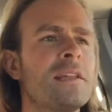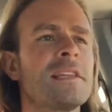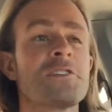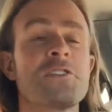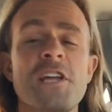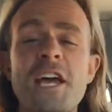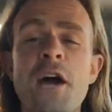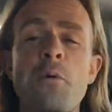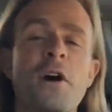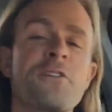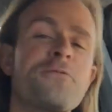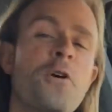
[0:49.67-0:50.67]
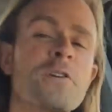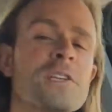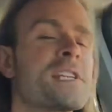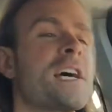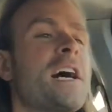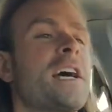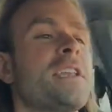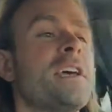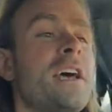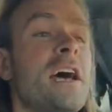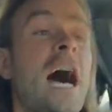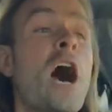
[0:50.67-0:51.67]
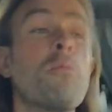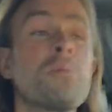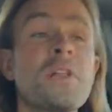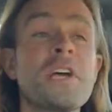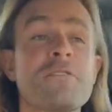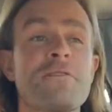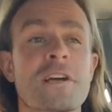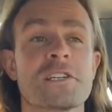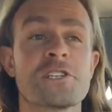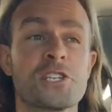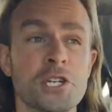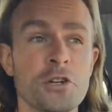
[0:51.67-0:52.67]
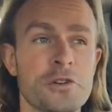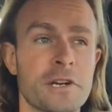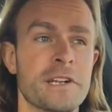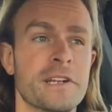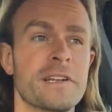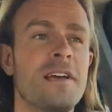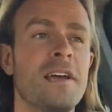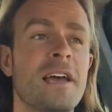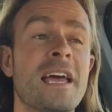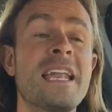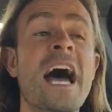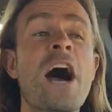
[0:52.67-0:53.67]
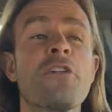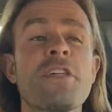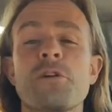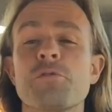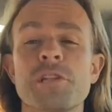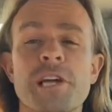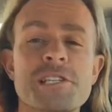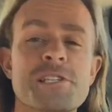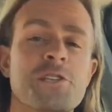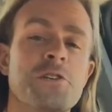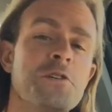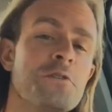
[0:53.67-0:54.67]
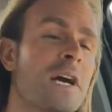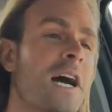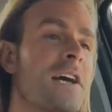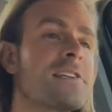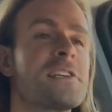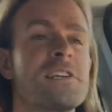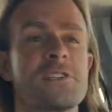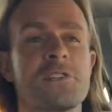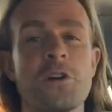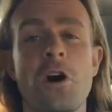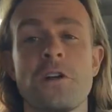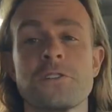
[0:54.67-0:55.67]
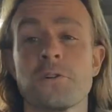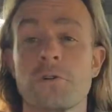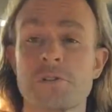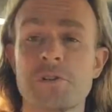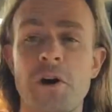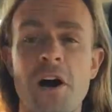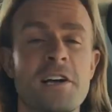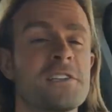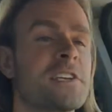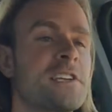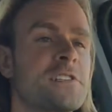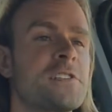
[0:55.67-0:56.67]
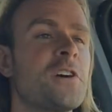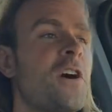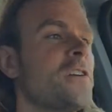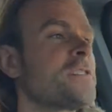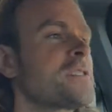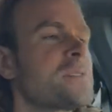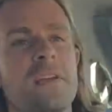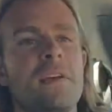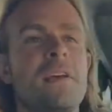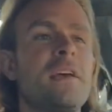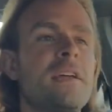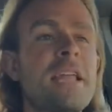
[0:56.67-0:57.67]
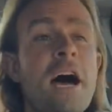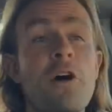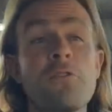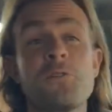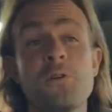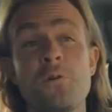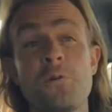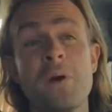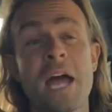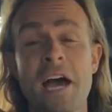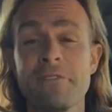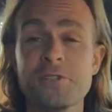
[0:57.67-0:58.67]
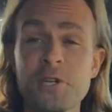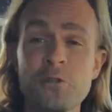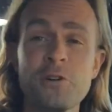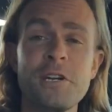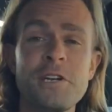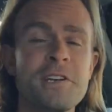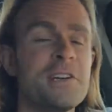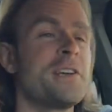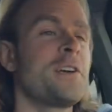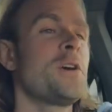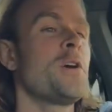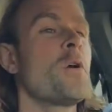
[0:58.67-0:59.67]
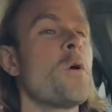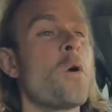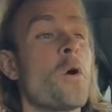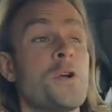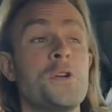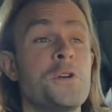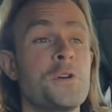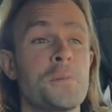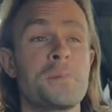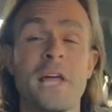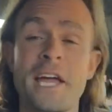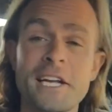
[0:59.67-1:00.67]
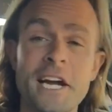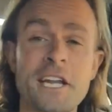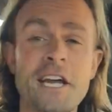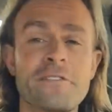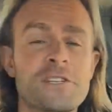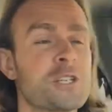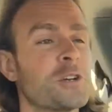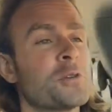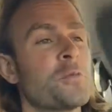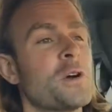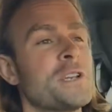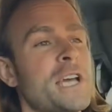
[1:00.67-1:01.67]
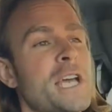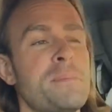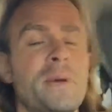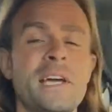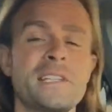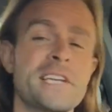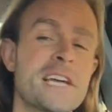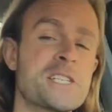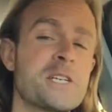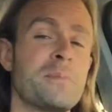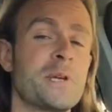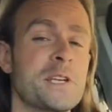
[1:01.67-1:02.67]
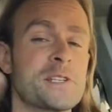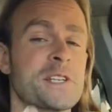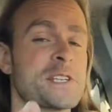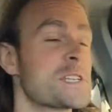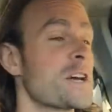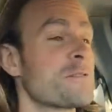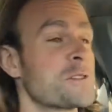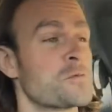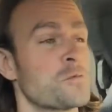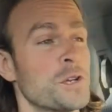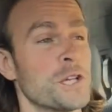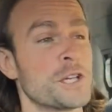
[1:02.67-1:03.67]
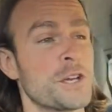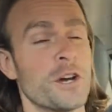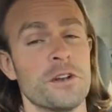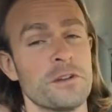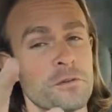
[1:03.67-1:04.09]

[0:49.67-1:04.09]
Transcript: Now today I want to focus on how play affects children and how that relates to you guys as adults or to us as adults. Now if you have children, or you're planning on having children one day, pay attention because this stuff is really good,